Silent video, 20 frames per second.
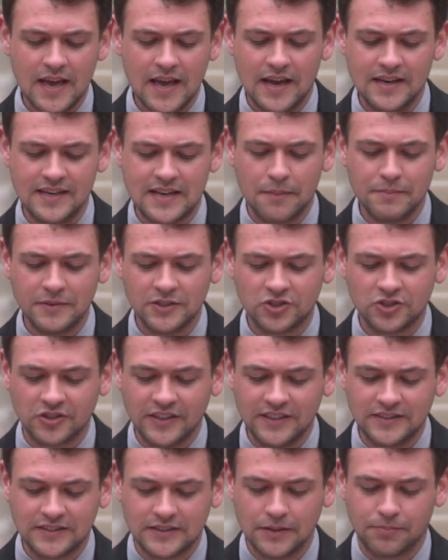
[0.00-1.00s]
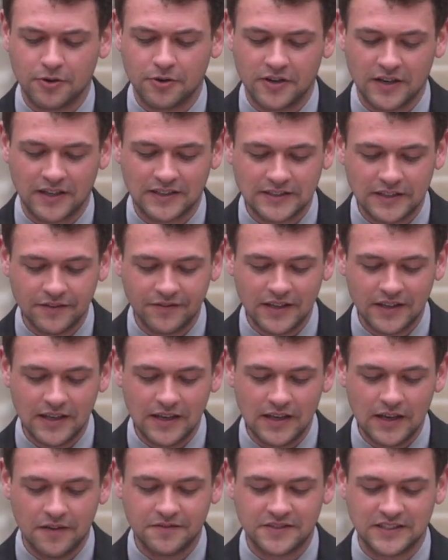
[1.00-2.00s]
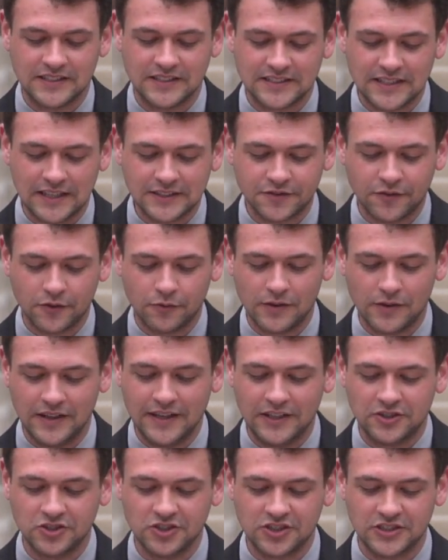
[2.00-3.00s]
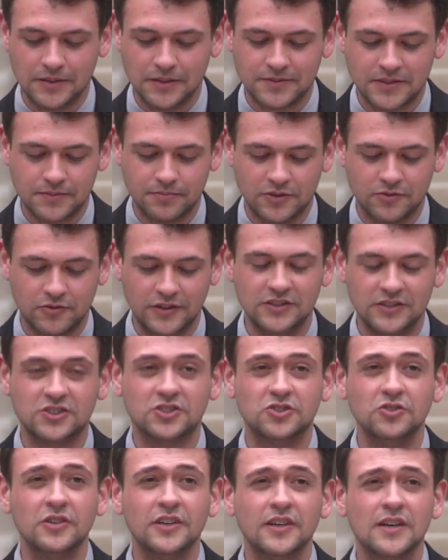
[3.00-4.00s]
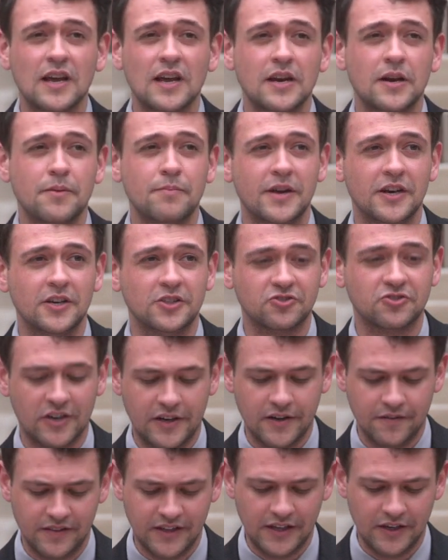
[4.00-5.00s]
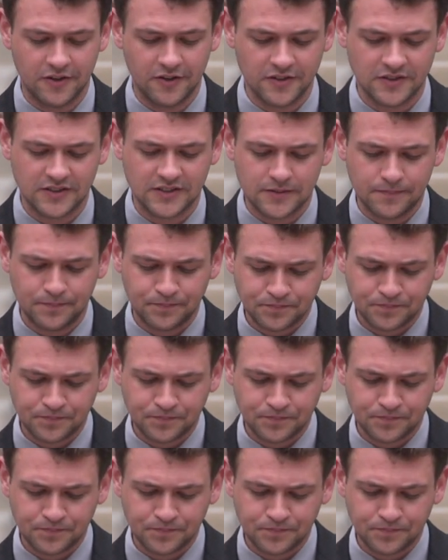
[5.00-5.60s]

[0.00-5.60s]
and demonstrates the productivity of successful relationships between student and administrative leaders.